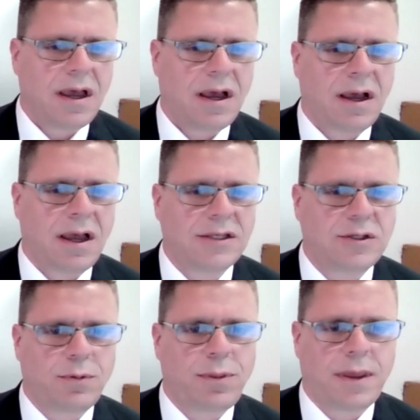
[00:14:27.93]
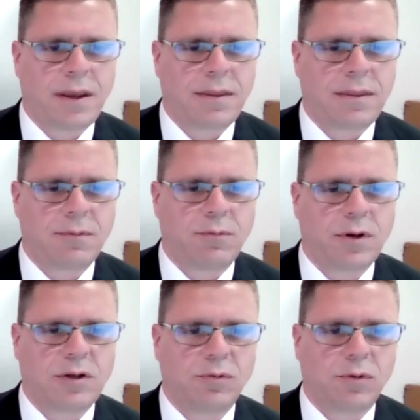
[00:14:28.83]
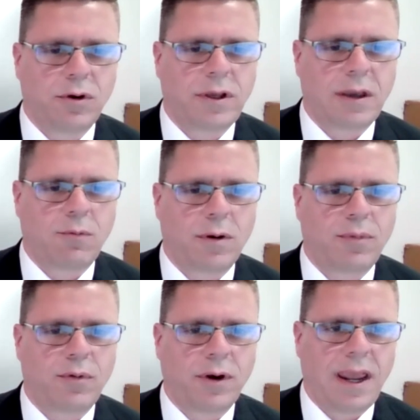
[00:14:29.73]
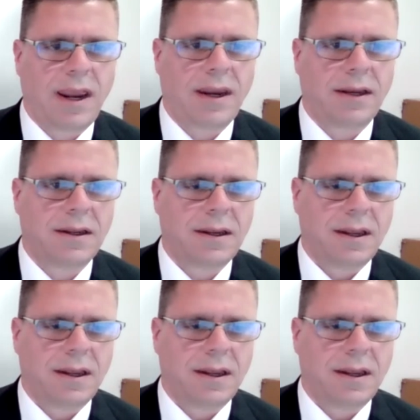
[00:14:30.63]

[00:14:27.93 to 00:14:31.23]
I do think that when you look at 1.8,